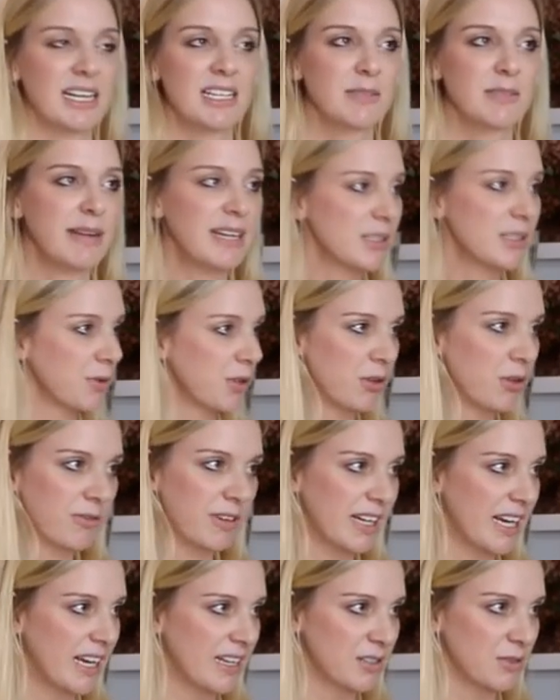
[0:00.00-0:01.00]
It depends mm. what your
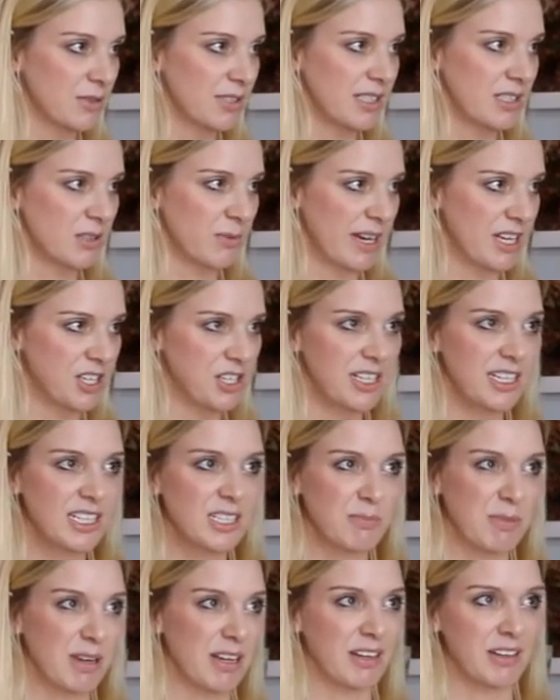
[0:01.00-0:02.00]
financial situation
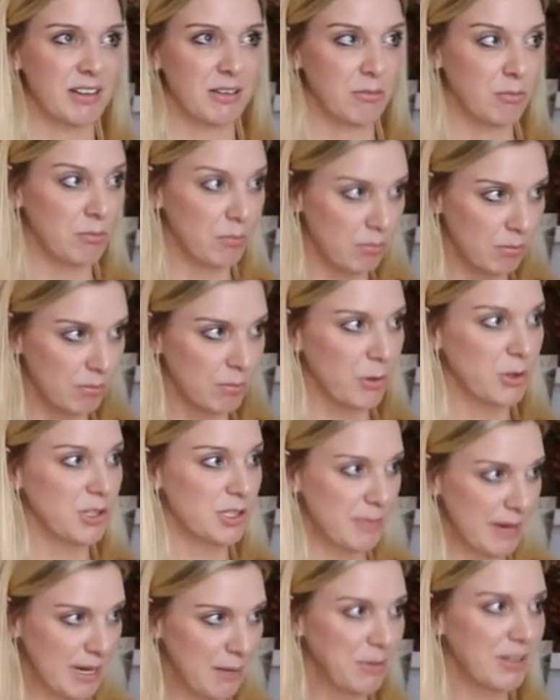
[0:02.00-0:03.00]
is, mm. but
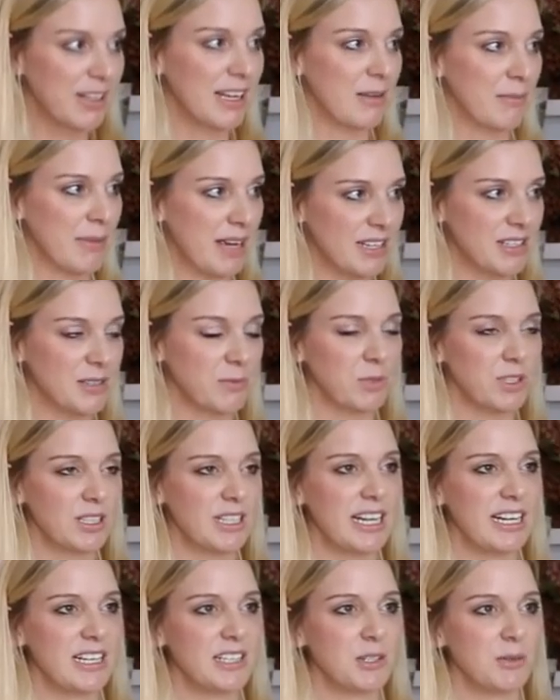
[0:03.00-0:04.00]
most people, I imagine, would
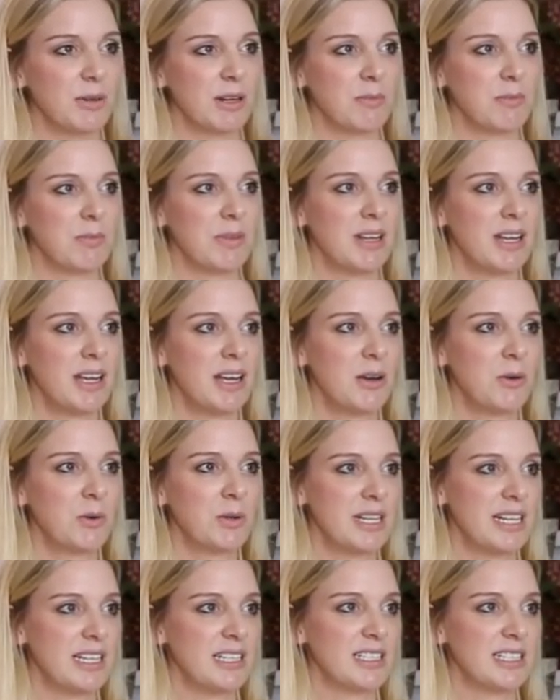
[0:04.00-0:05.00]
need to um
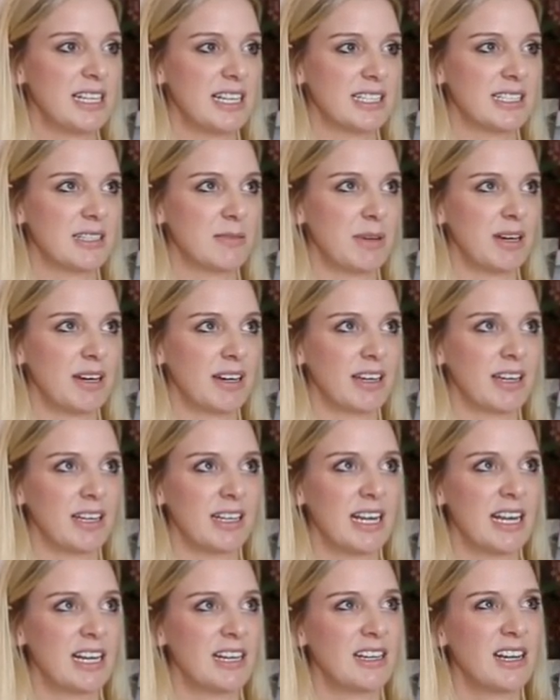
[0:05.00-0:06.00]
would need to test the market.
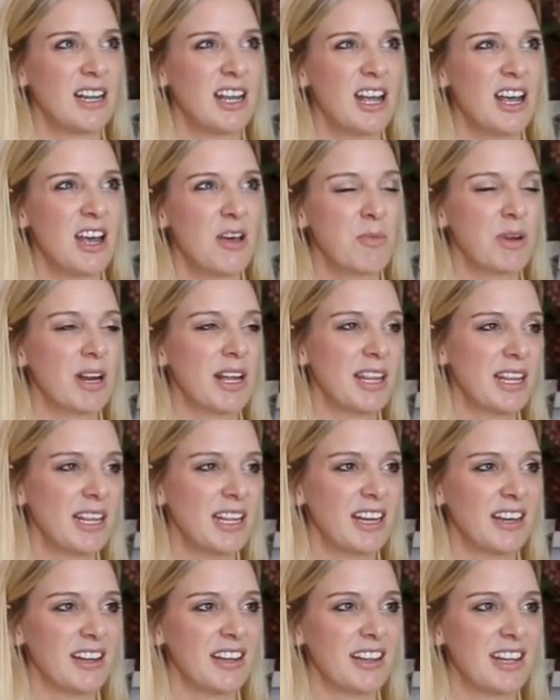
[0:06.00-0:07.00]
And but I think
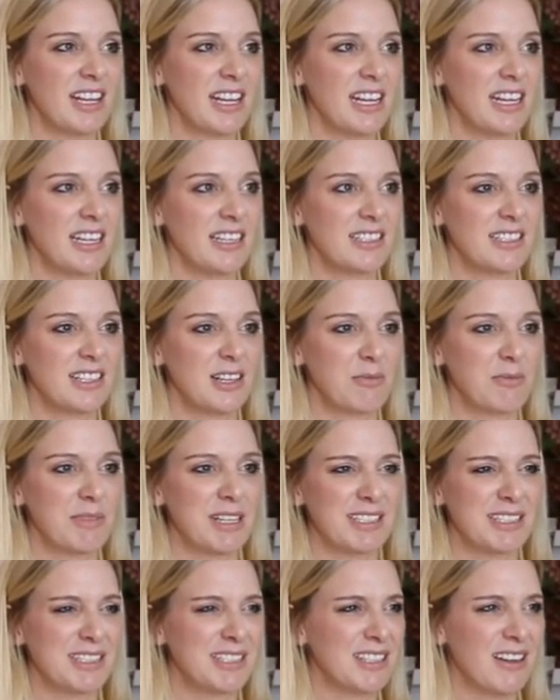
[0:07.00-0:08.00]
the other thing is um,
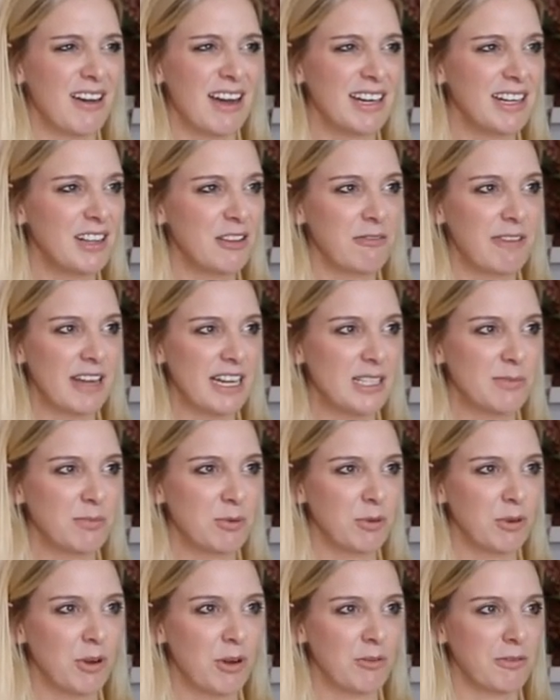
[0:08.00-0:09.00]
there's a sign in the
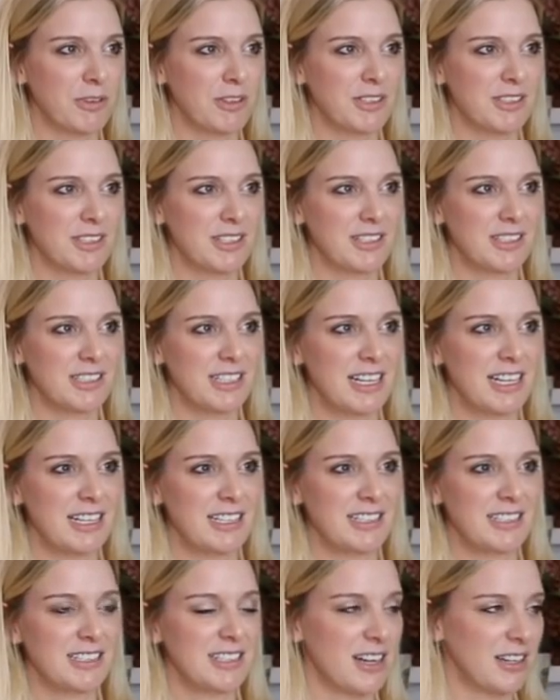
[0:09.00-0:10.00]
Facebook office that
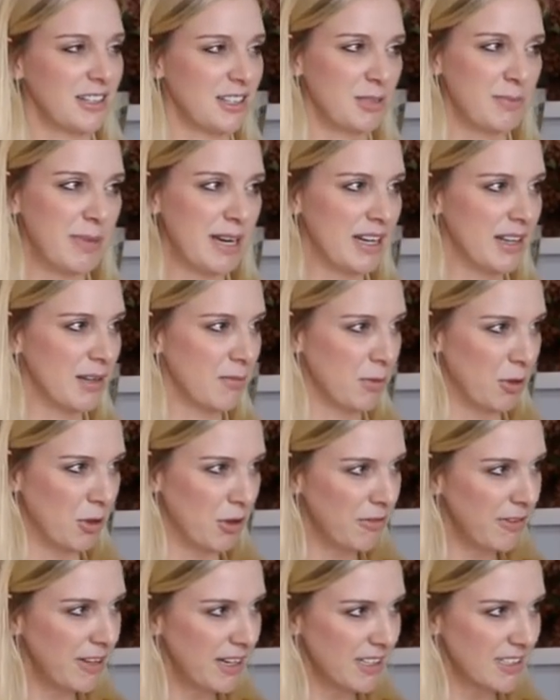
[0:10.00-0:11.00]
says "Done is better than
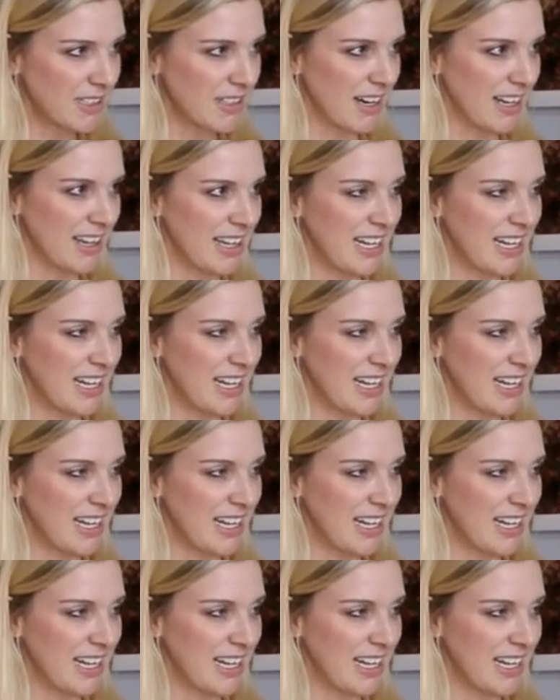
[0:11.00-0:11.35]
perfect," and I yeah.